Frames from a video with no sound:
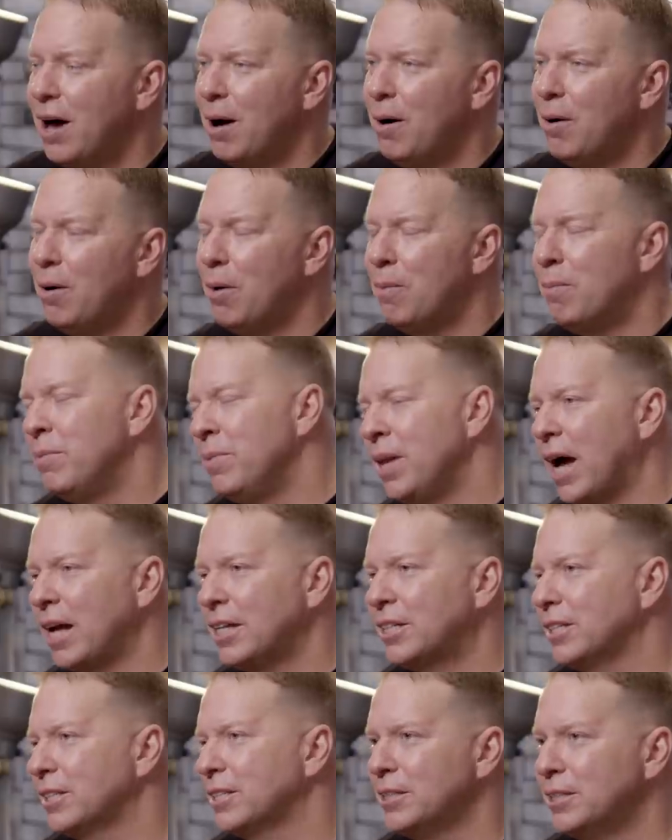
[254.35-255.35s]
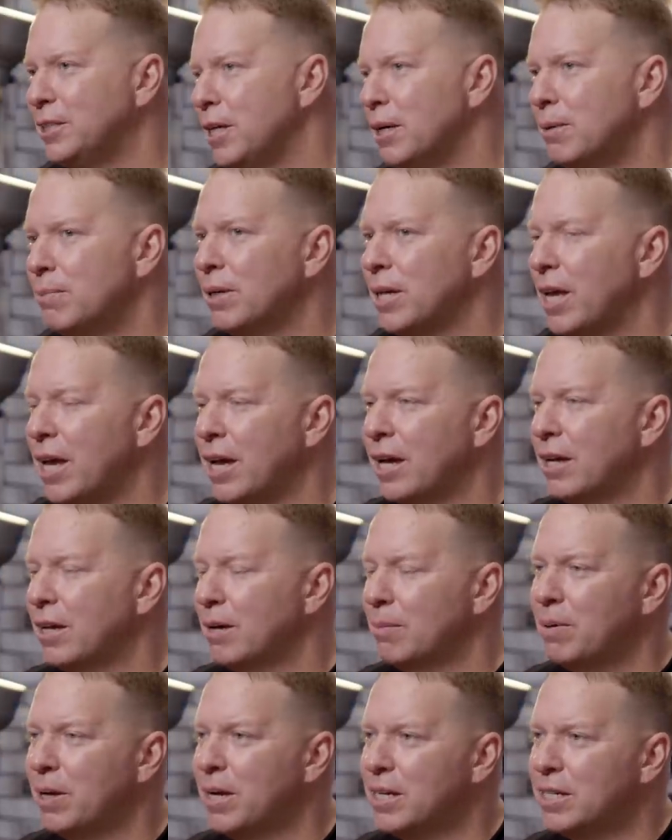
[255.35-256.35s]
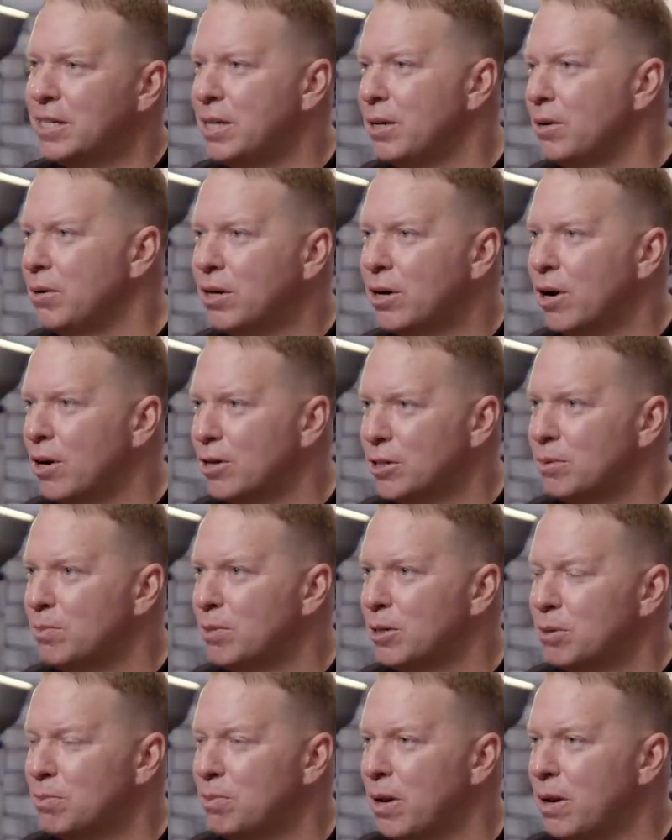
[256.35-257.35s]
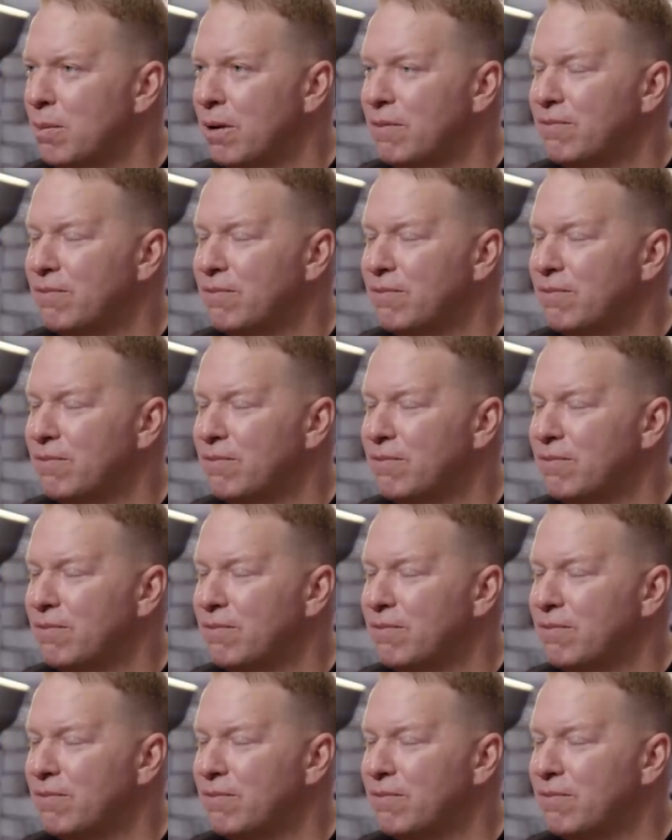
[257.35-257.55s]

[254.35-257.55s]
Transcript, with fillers: oh, not Justin Timberlake because he cost too much money.